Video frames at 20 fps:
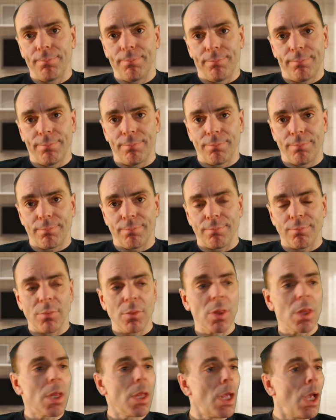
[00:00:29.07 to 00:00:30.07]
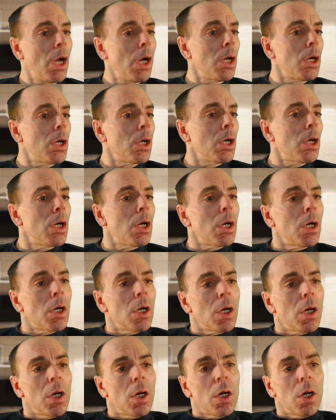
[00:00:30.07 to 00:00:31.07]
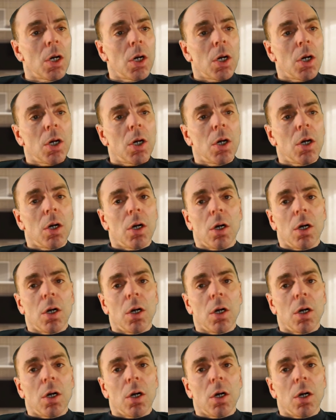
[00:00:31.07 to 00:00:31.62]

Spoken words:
[no speech]